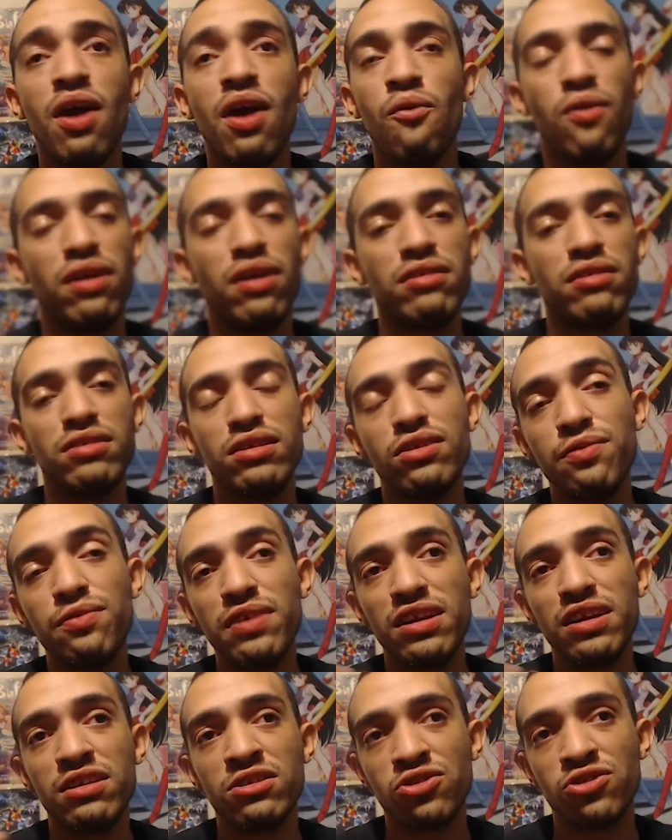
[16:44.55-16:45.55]
Well, you don't
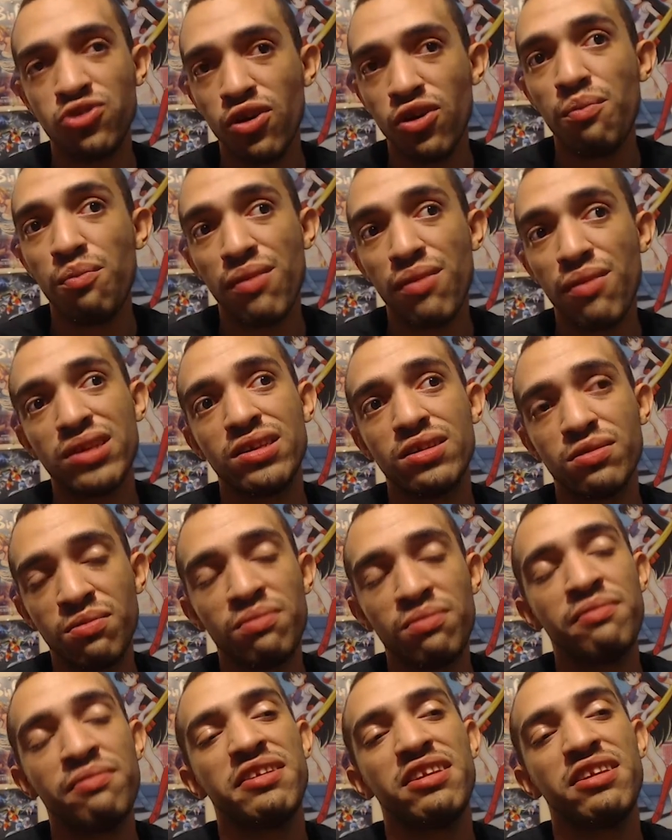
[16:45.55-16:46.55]
really control much
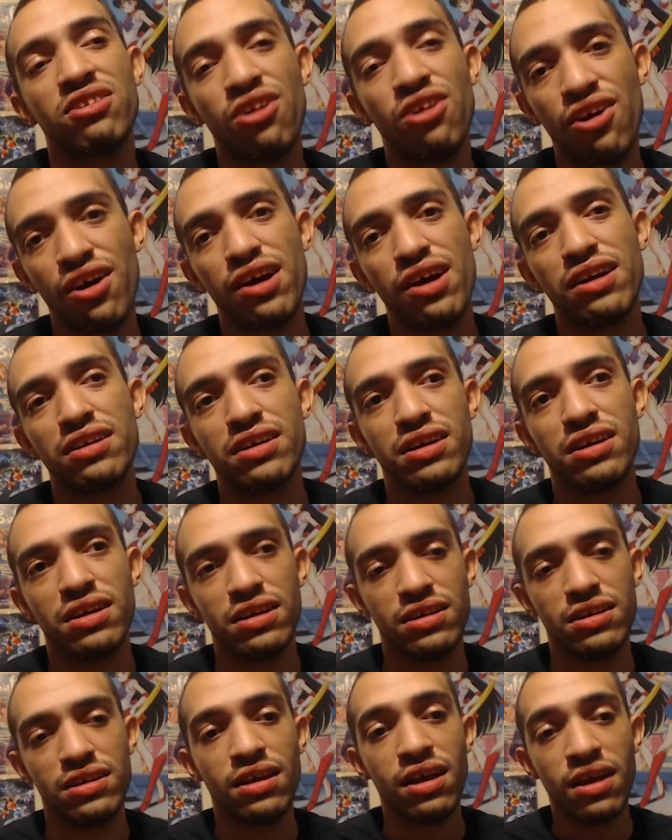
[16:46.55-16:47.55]
with the car,
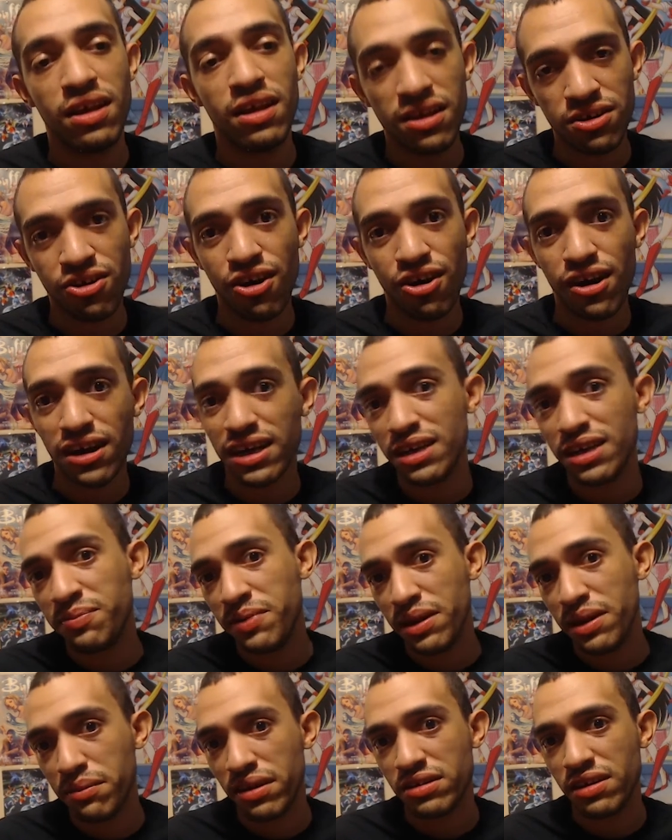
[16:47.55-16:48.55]
because the car is
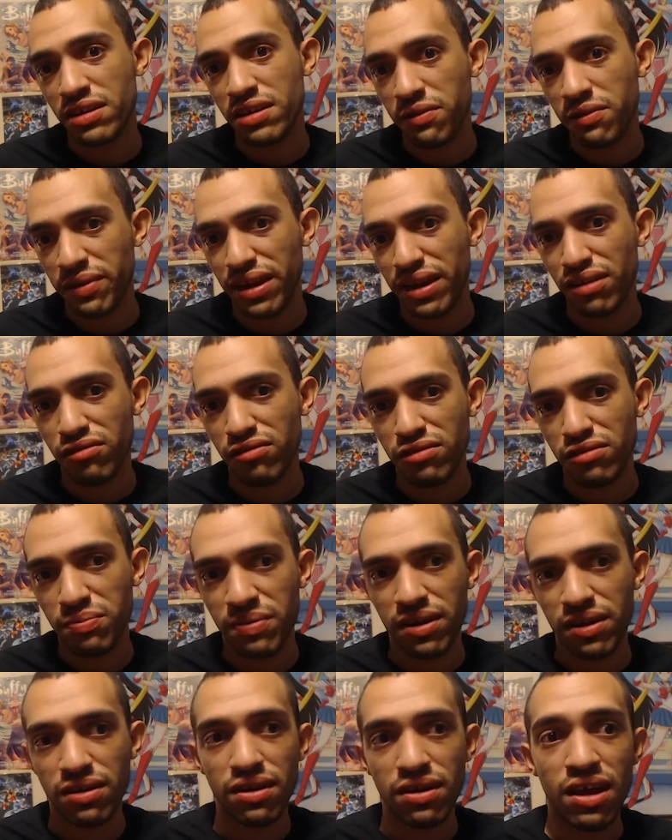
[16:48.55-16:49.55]
pretty much on rails,
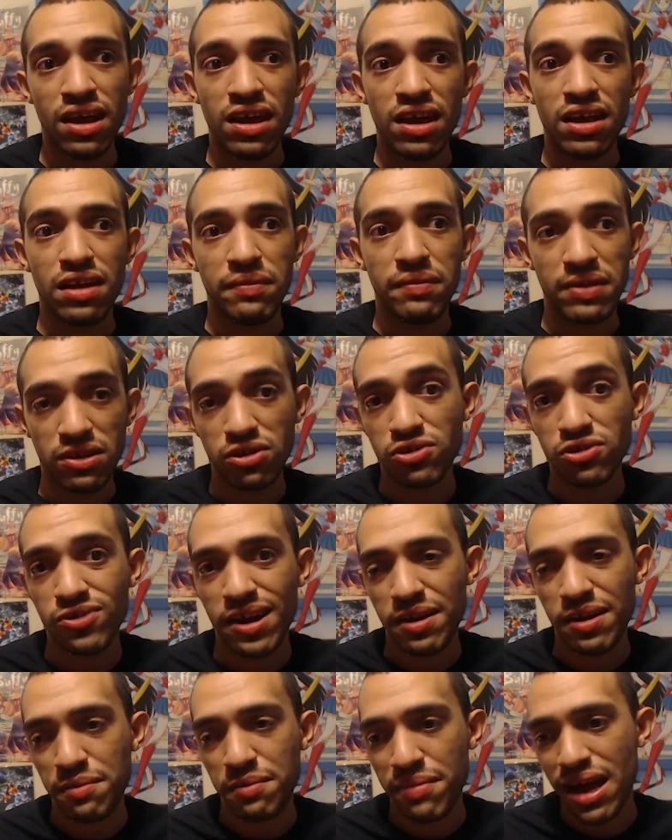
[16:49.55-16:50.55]
but if you do
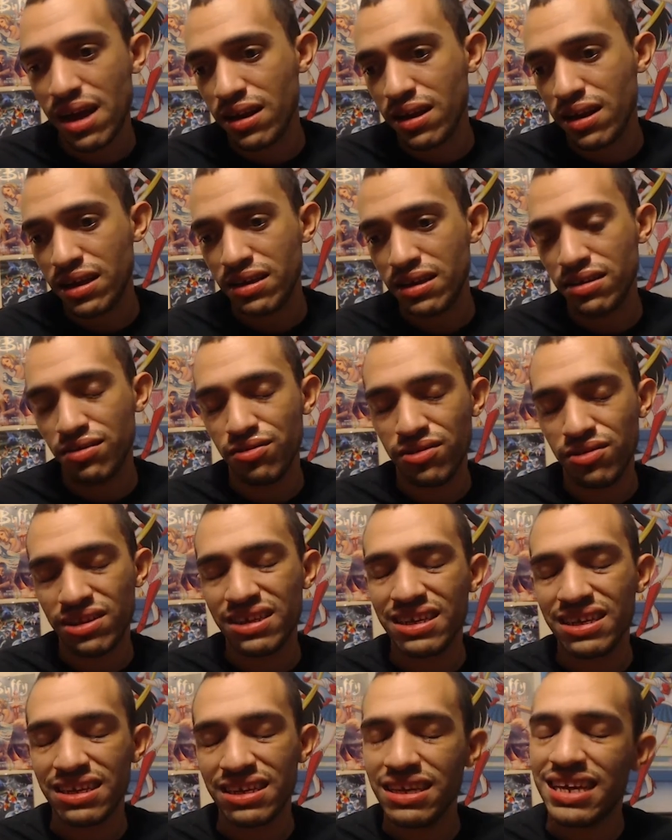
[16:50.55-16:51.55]
drive it manually, you
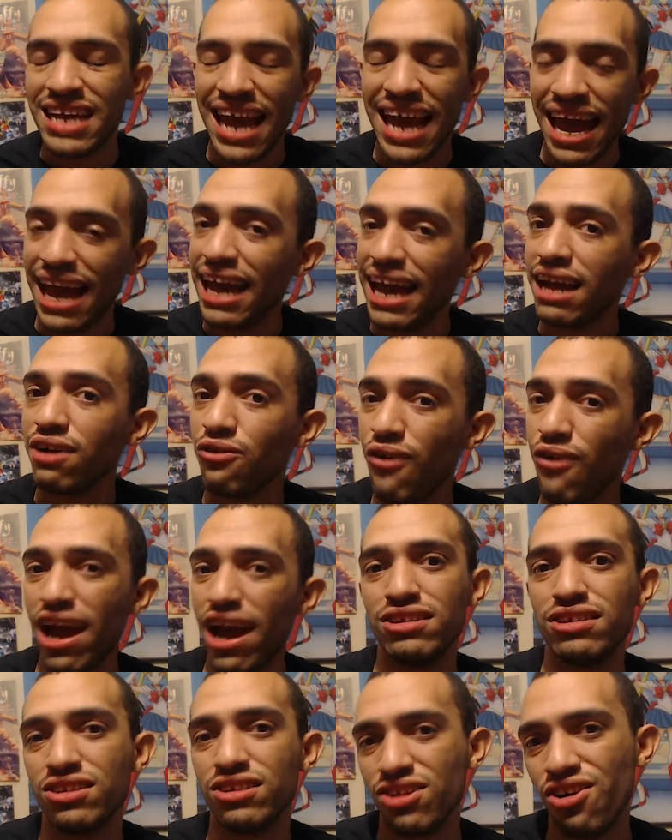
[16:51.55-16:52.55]
can
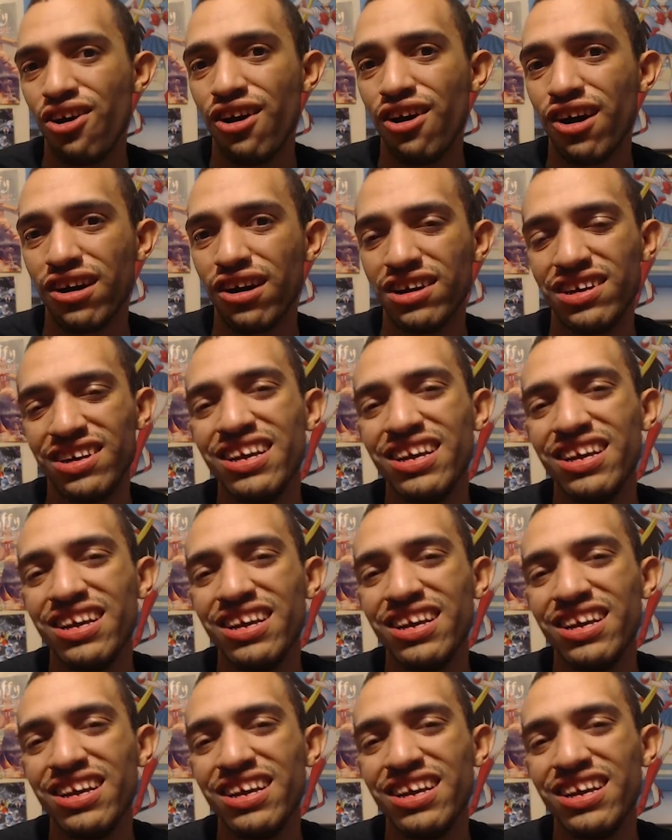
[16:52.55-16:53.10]
crash the car,